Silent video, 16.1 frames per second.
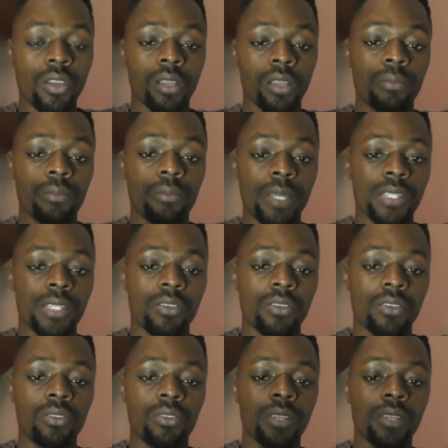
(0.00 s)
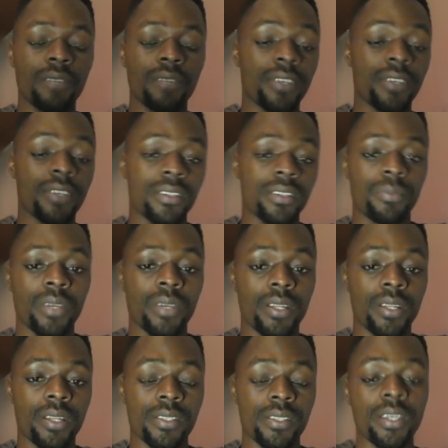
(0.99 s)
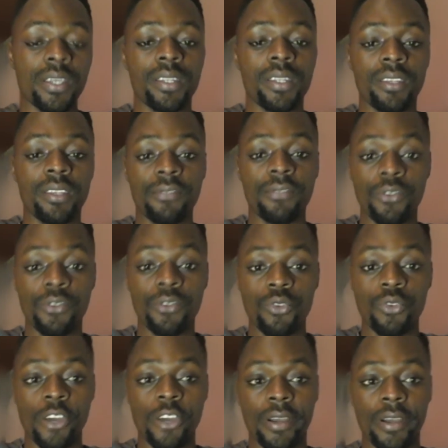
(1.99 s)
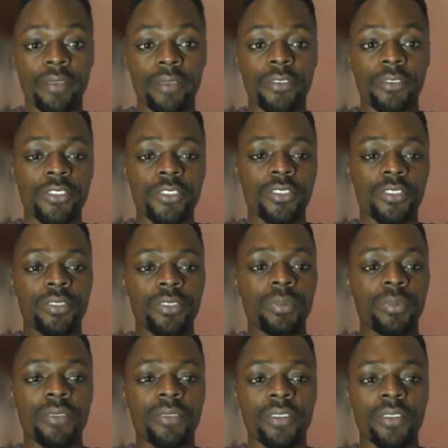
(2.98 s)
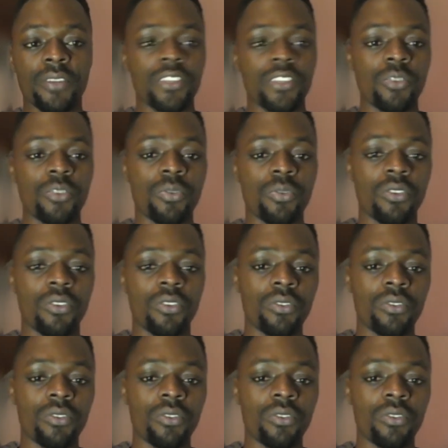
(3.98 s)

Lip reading: based on that first appearance, and if you are, for instance, applying for a job or